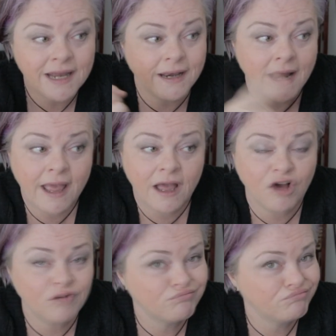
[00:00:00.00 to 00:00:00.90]

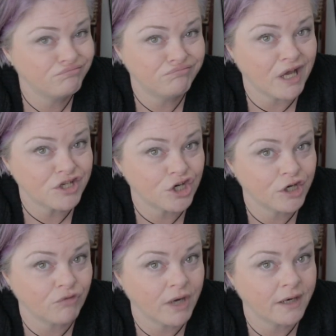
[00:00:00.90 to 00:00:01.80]
Now, not
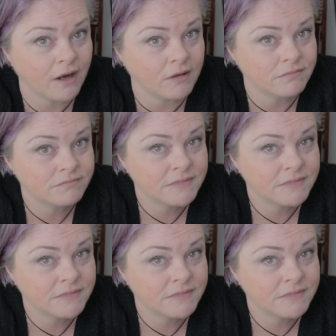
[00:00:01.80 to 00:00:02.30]
turning red at all.